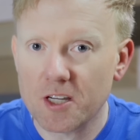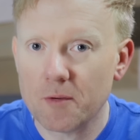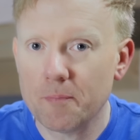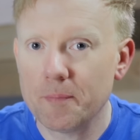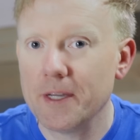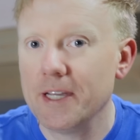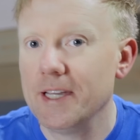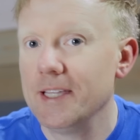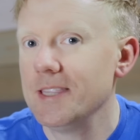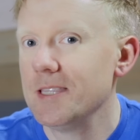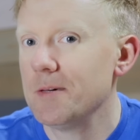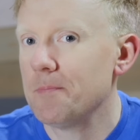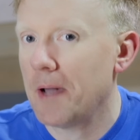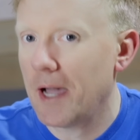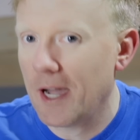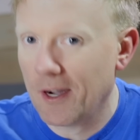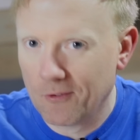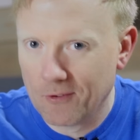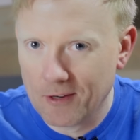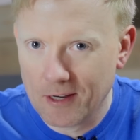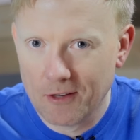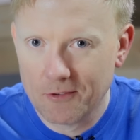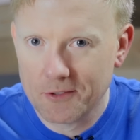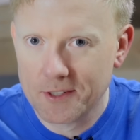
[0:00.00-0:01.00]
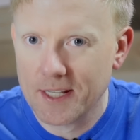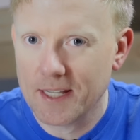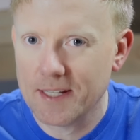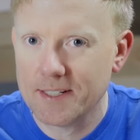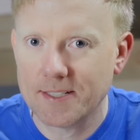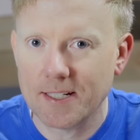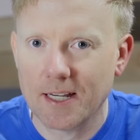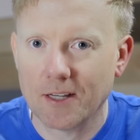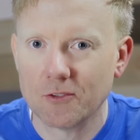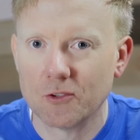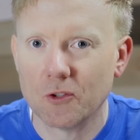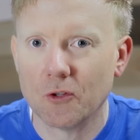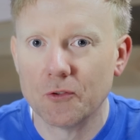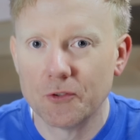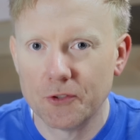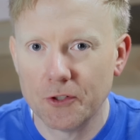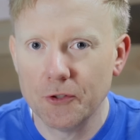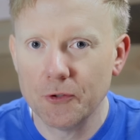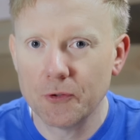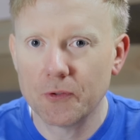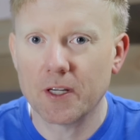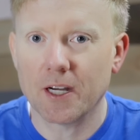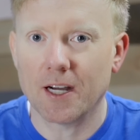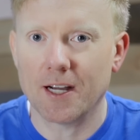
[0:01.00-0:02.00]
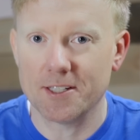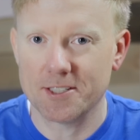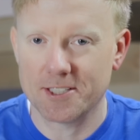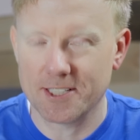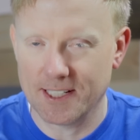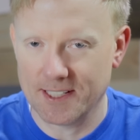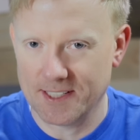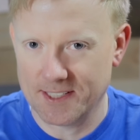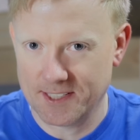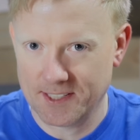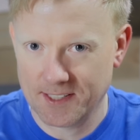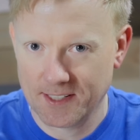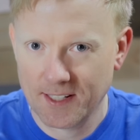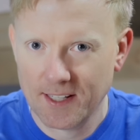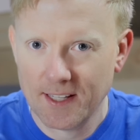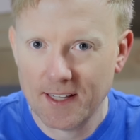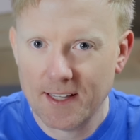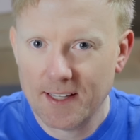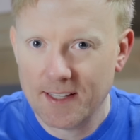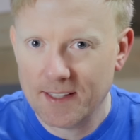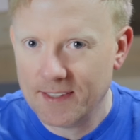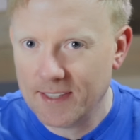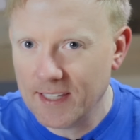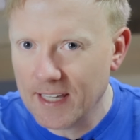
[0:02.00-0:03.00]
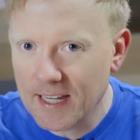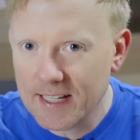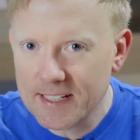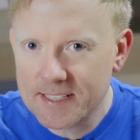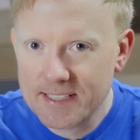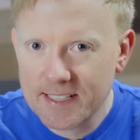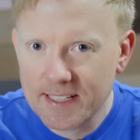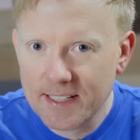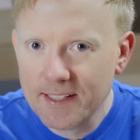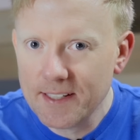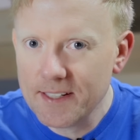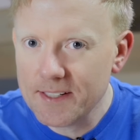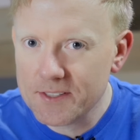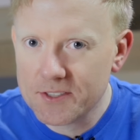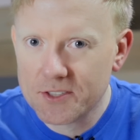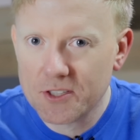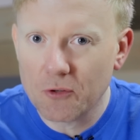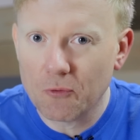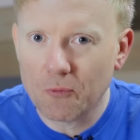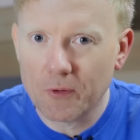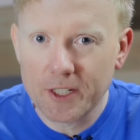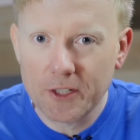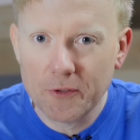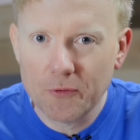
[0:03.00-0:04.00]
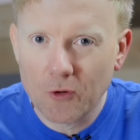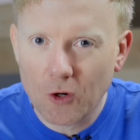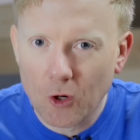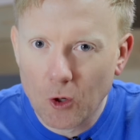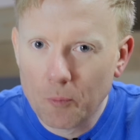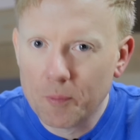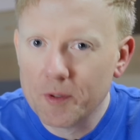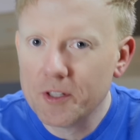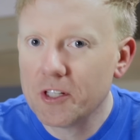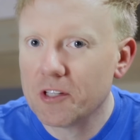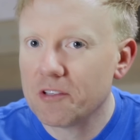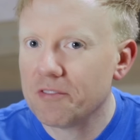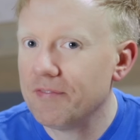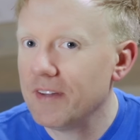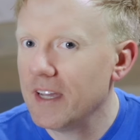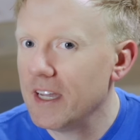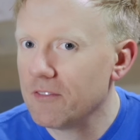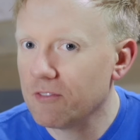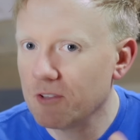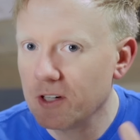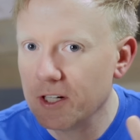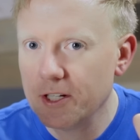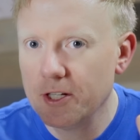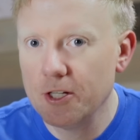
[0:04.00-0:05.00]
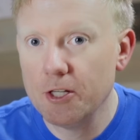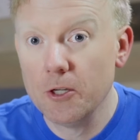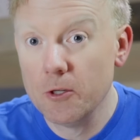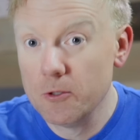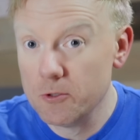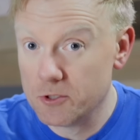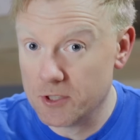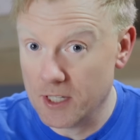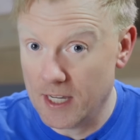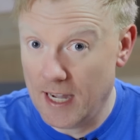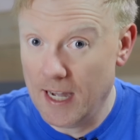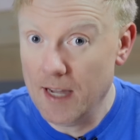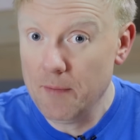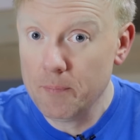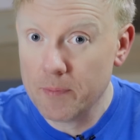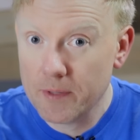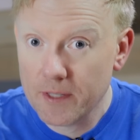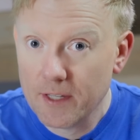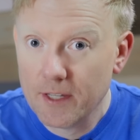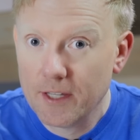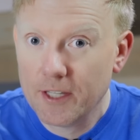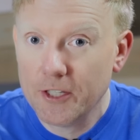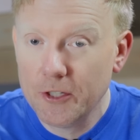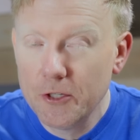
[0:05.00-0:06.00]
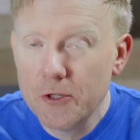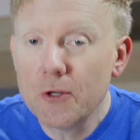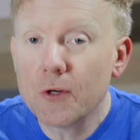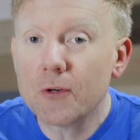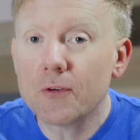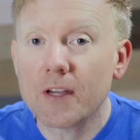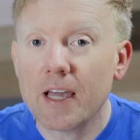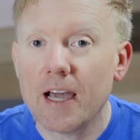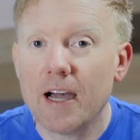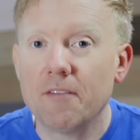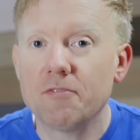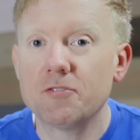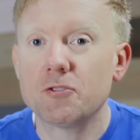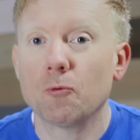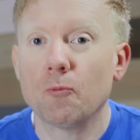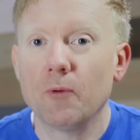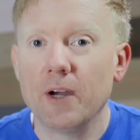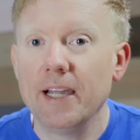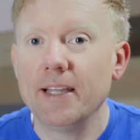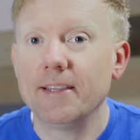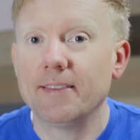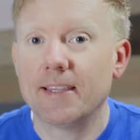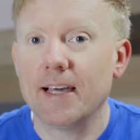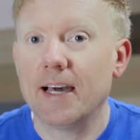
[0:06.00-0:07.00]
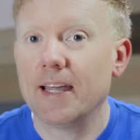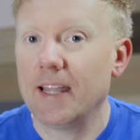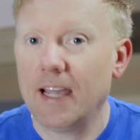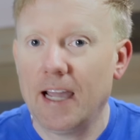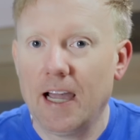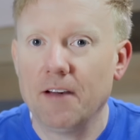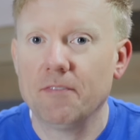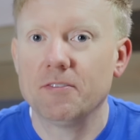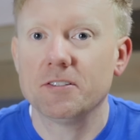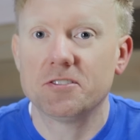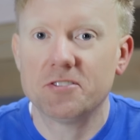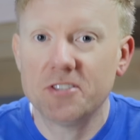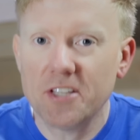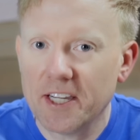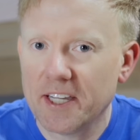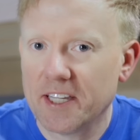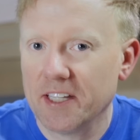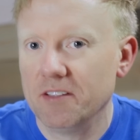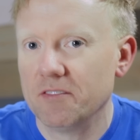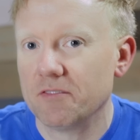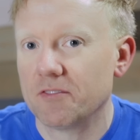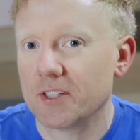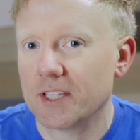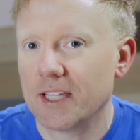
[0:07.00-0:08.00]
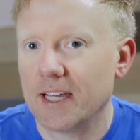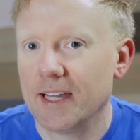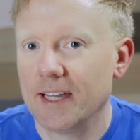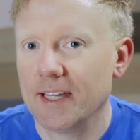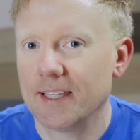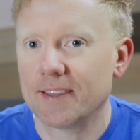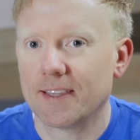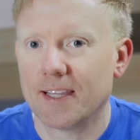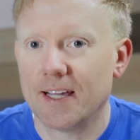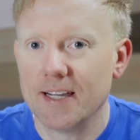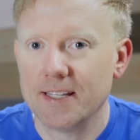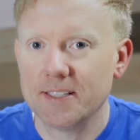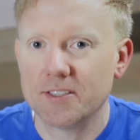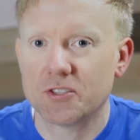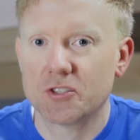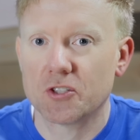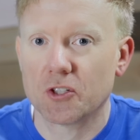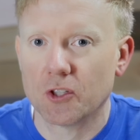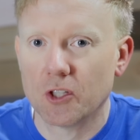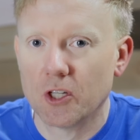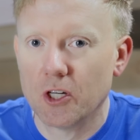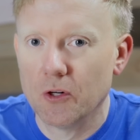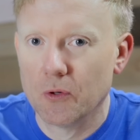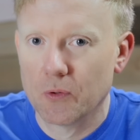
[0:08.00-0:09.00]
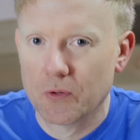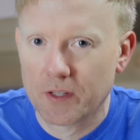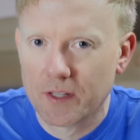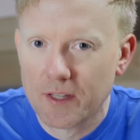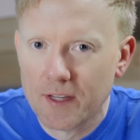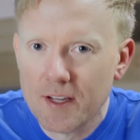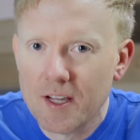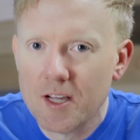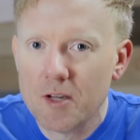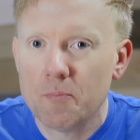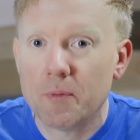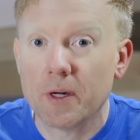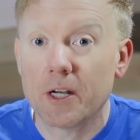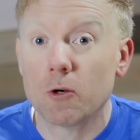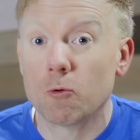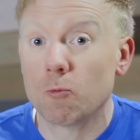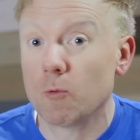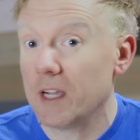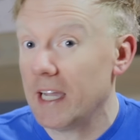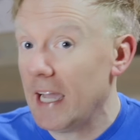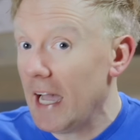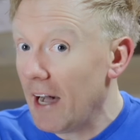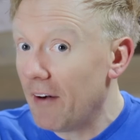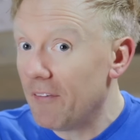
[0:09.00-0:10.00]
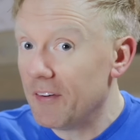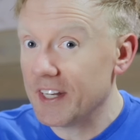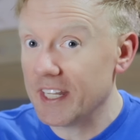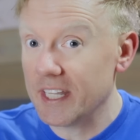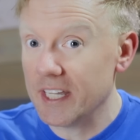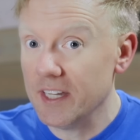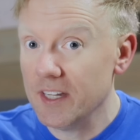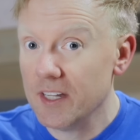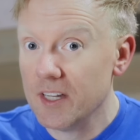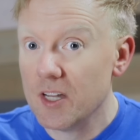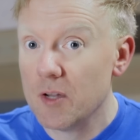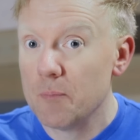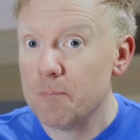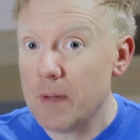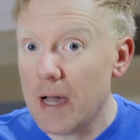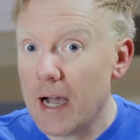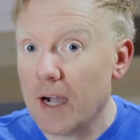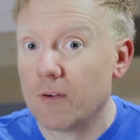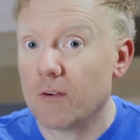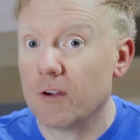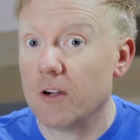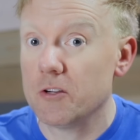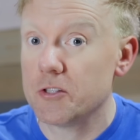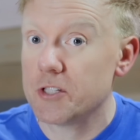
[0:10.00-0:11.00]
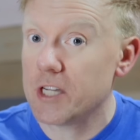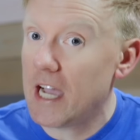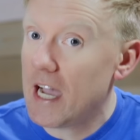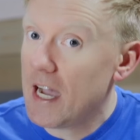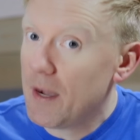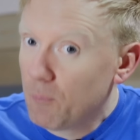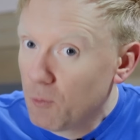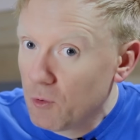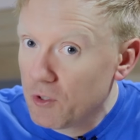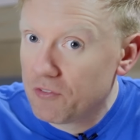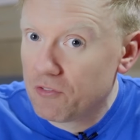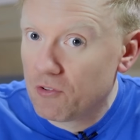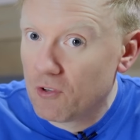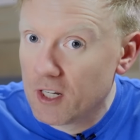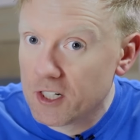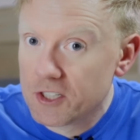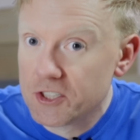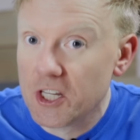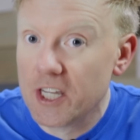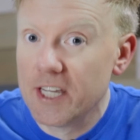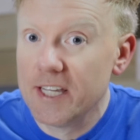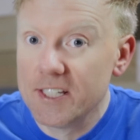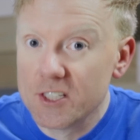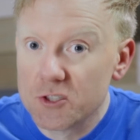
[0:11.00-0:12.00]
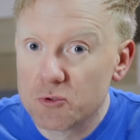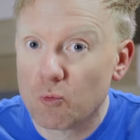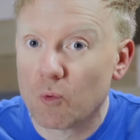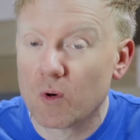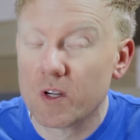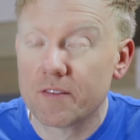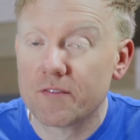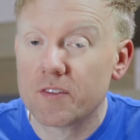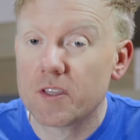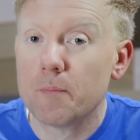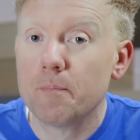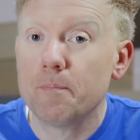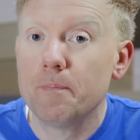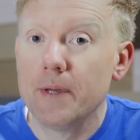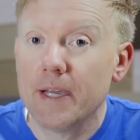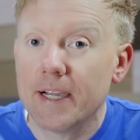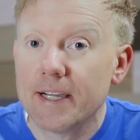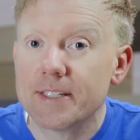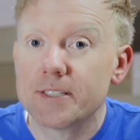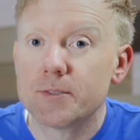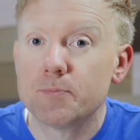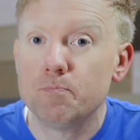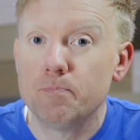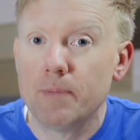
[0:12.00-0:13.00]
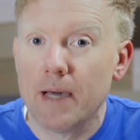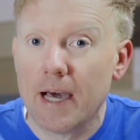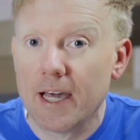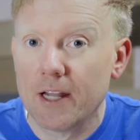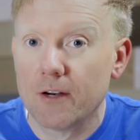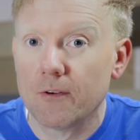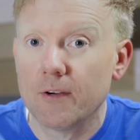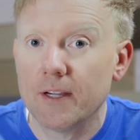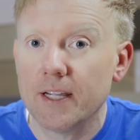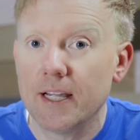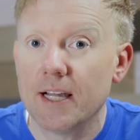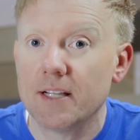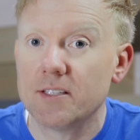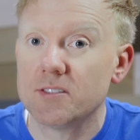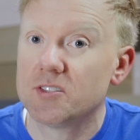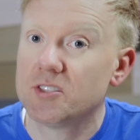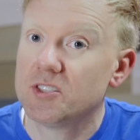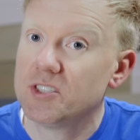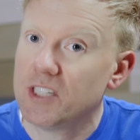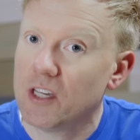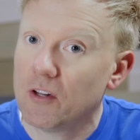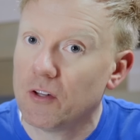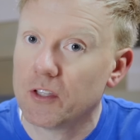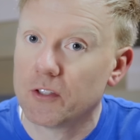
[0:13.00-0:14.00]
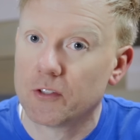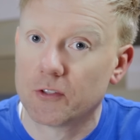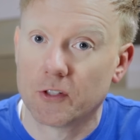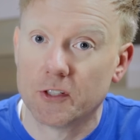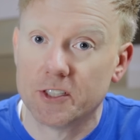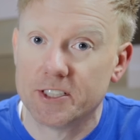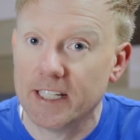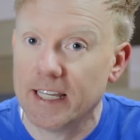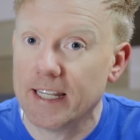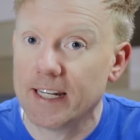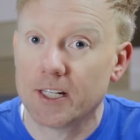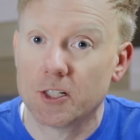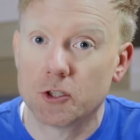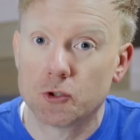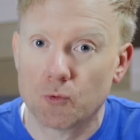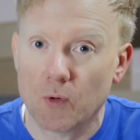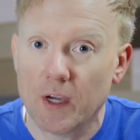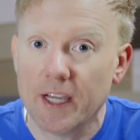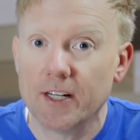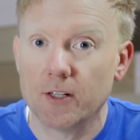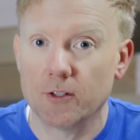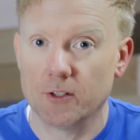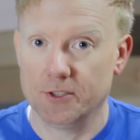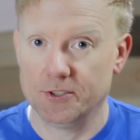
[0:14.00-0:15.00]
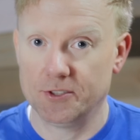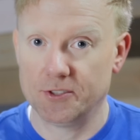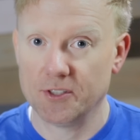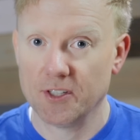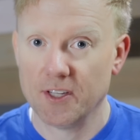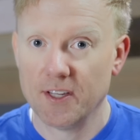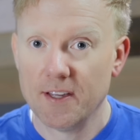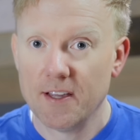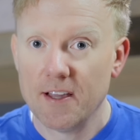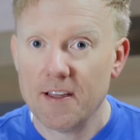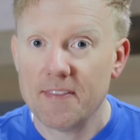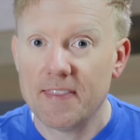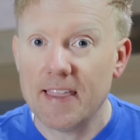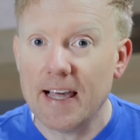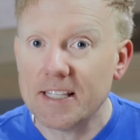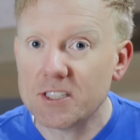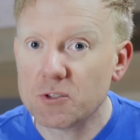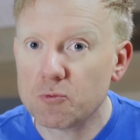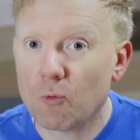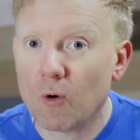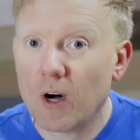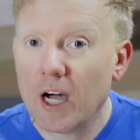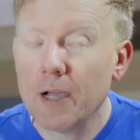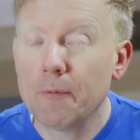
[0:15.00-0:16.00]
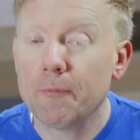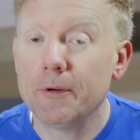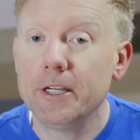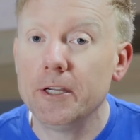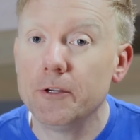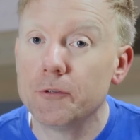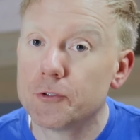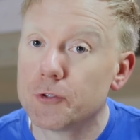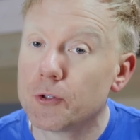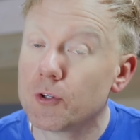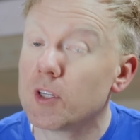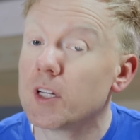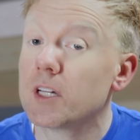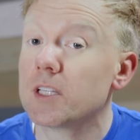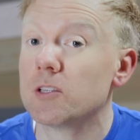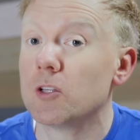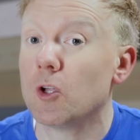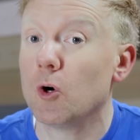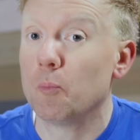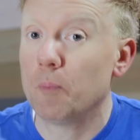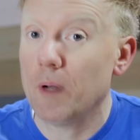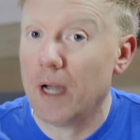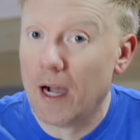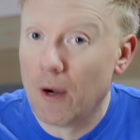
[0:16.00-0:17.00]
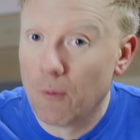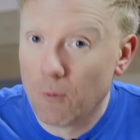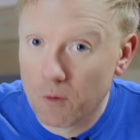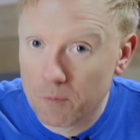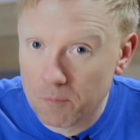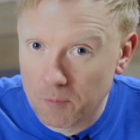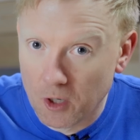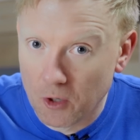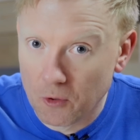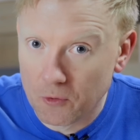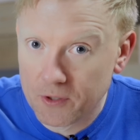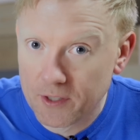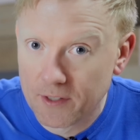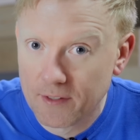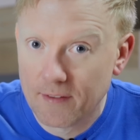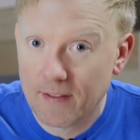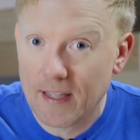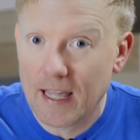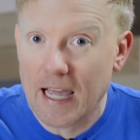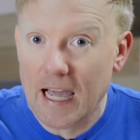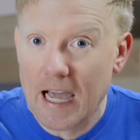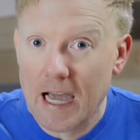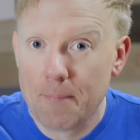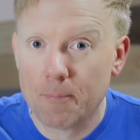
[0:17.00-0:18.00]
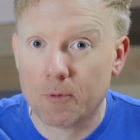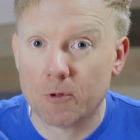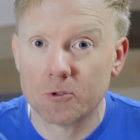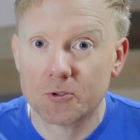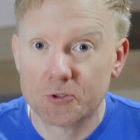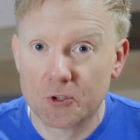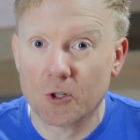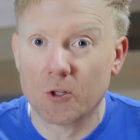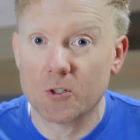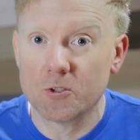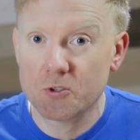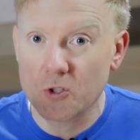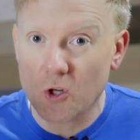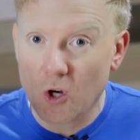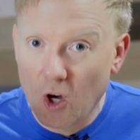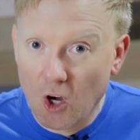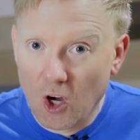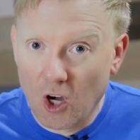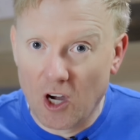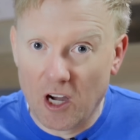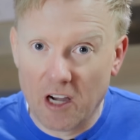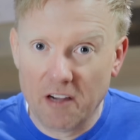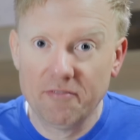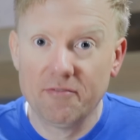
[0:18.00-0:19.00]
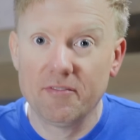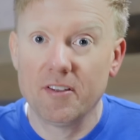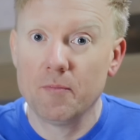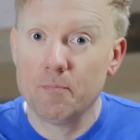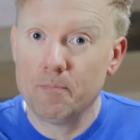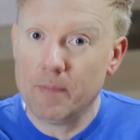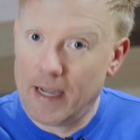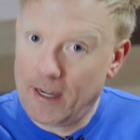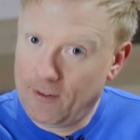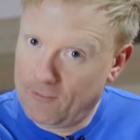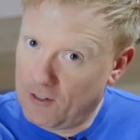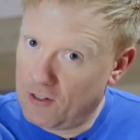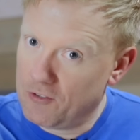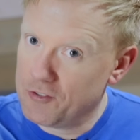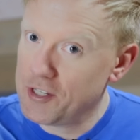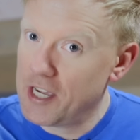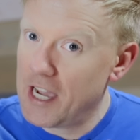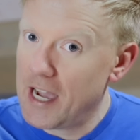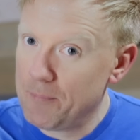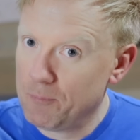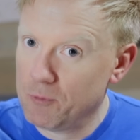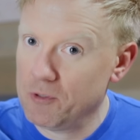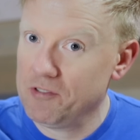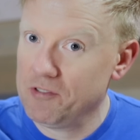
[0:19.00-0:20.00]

up in the background and download new content. The idea is that when you open your favorite news app, you don't have to wait that half a second for the headlines to load. But in reality, background app refresh is one of the biggest battery and cellular data drainers. That's why when you turn on low power mode, Apple turns off background app